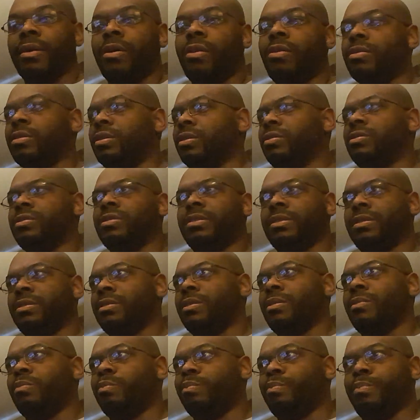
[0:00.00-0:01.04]
oh, this is
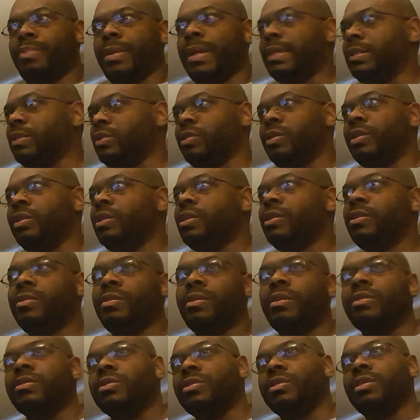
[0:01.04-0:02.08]
the best
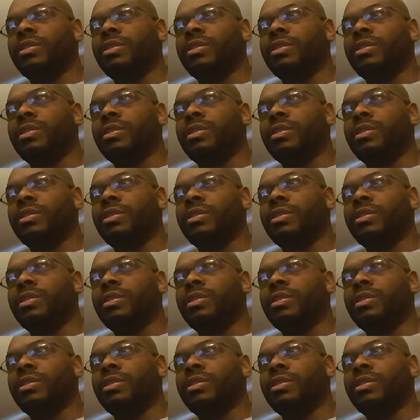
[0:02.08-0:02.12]
thing.